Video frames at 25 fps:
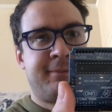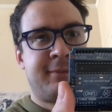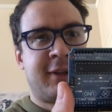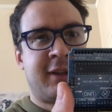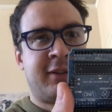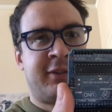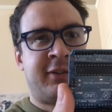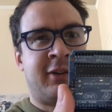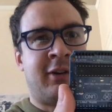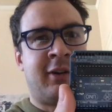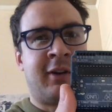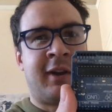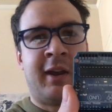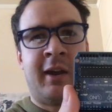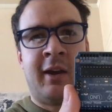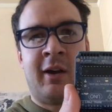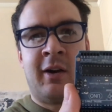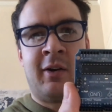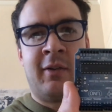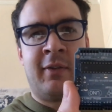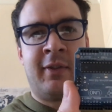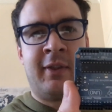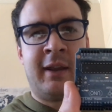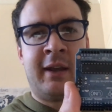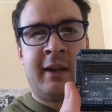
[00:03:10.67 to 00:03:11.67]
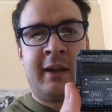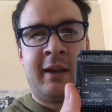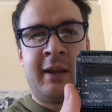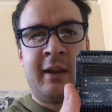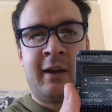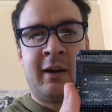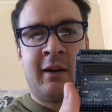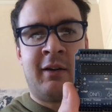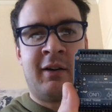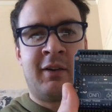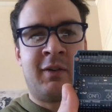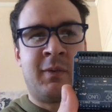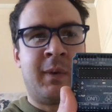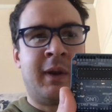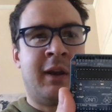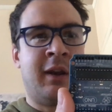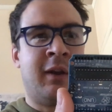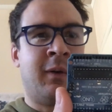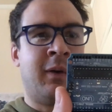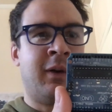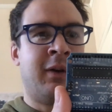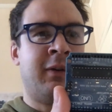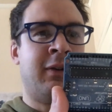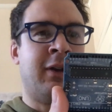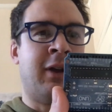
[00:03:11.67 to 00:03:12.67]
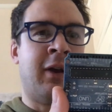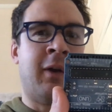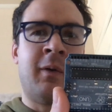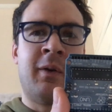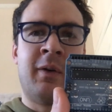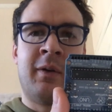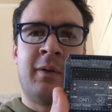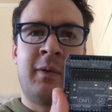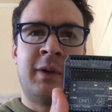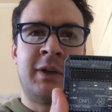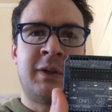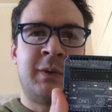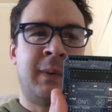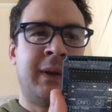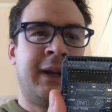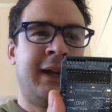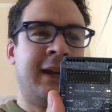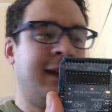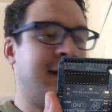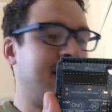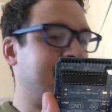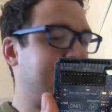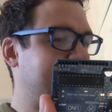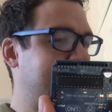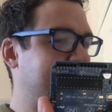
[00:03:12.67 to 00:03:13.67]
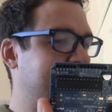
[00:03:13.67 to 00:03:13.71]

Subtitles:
socket on the Arduino Uno, which we need.